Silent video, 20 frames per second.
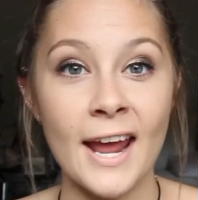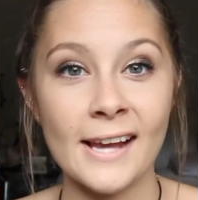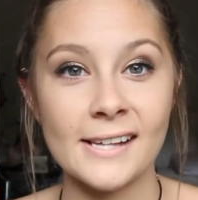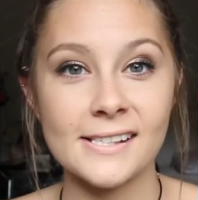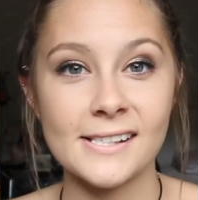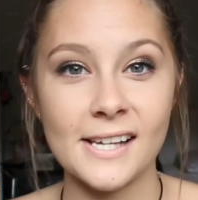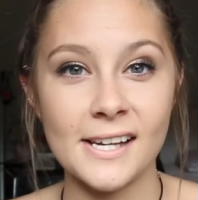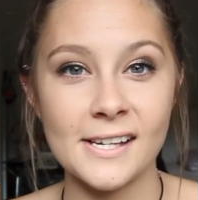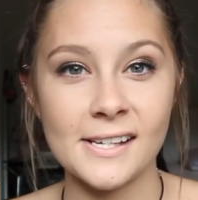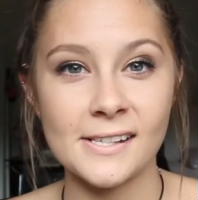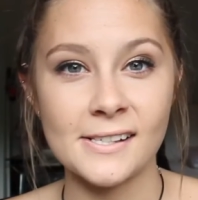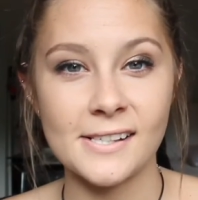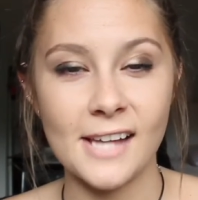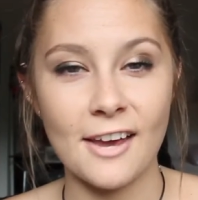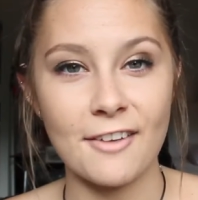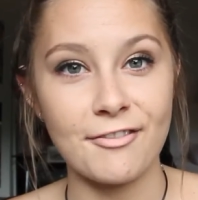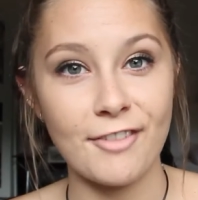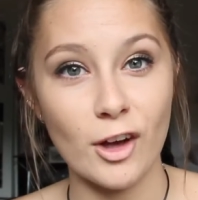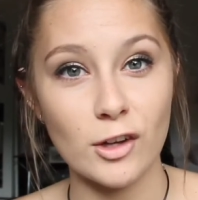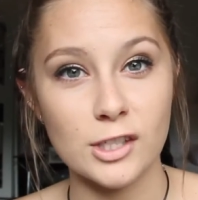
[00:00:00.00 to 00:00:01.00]
next is
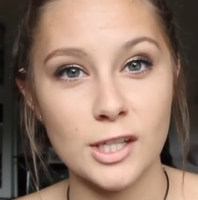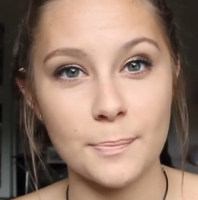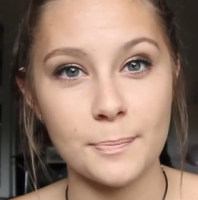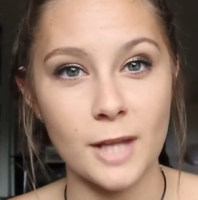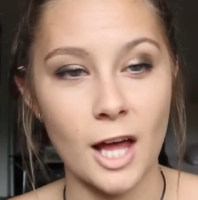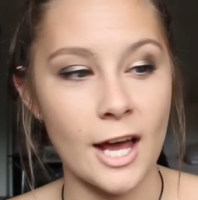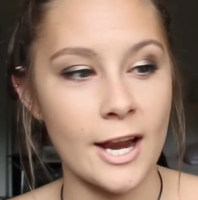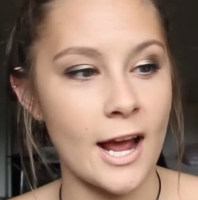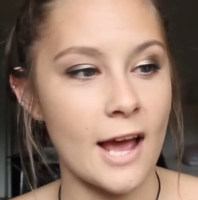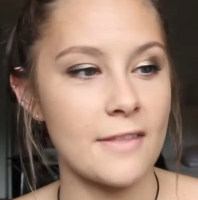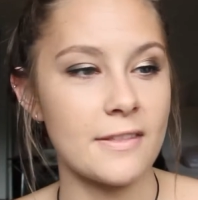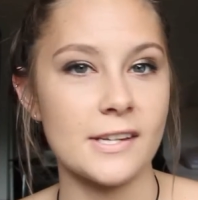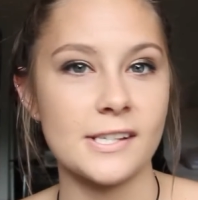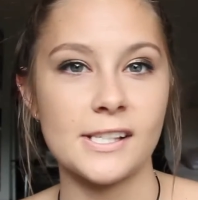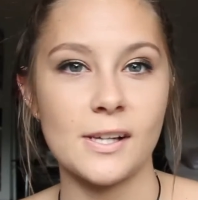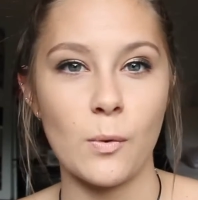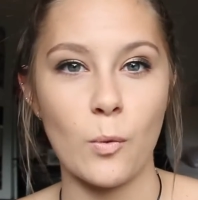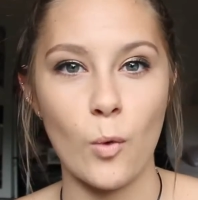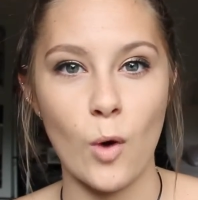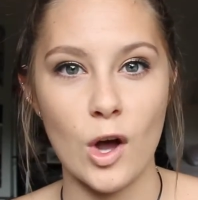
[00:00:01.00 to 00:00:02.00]
a felt tip liner, and
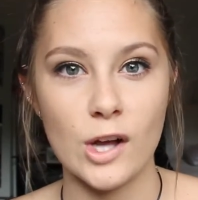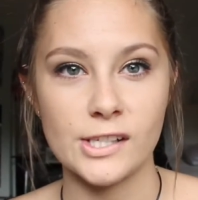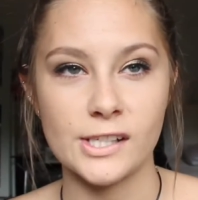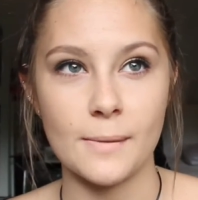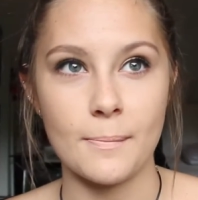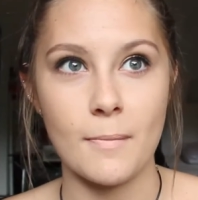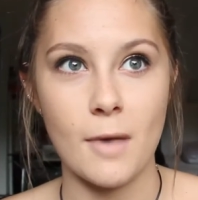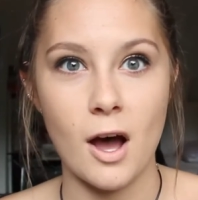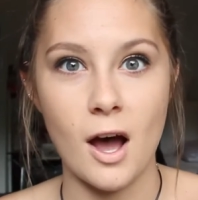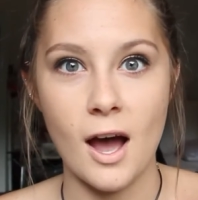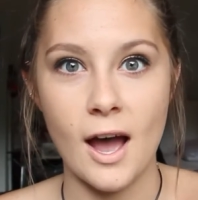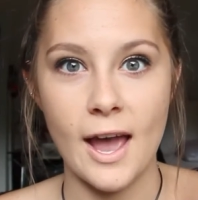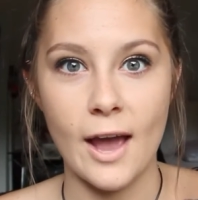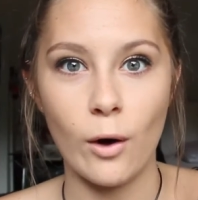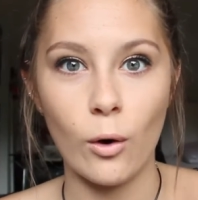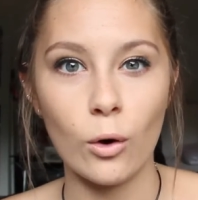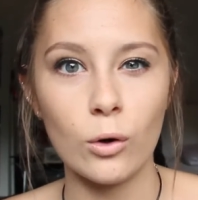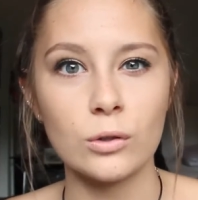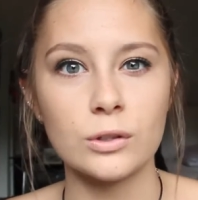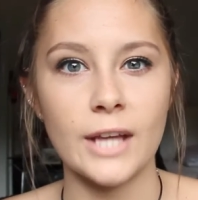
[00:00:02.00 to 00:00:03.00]
this was
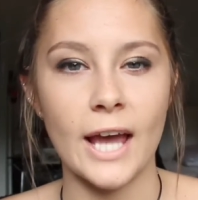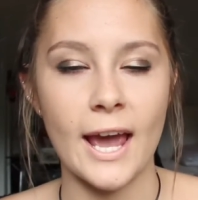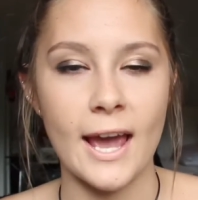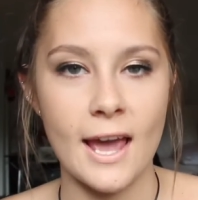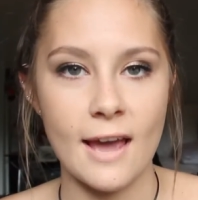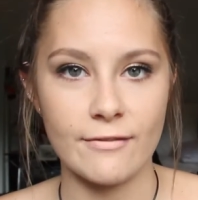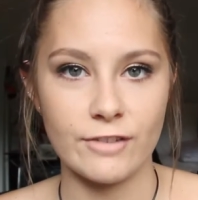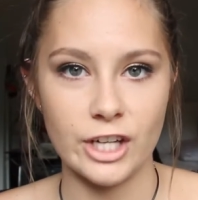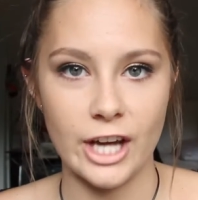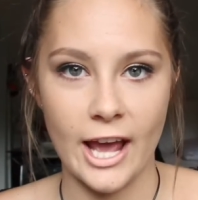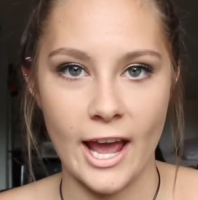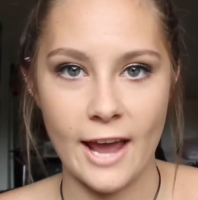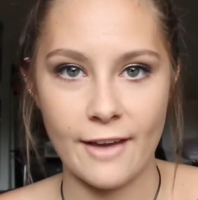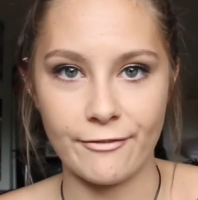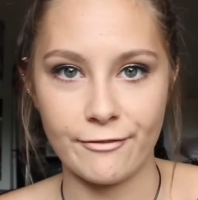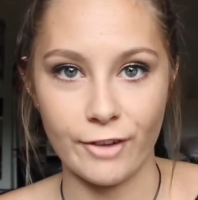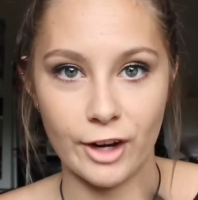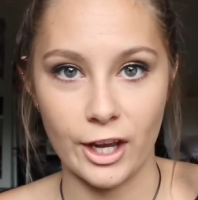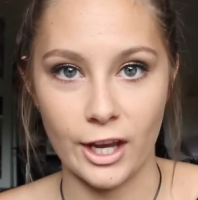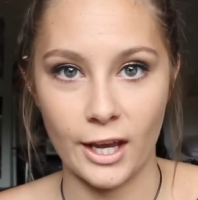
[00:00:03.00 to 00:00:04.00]
my all day,
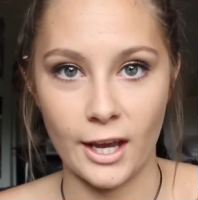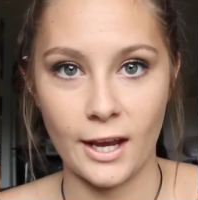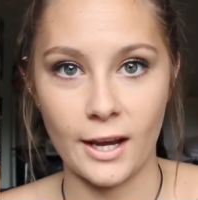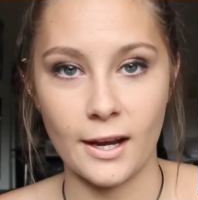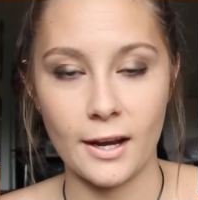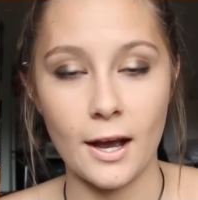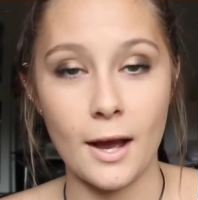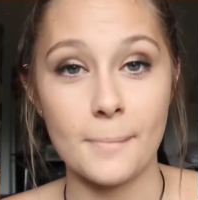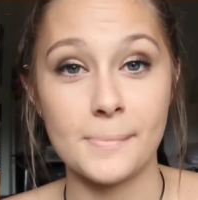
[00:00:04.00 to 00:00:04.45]
everyday freaking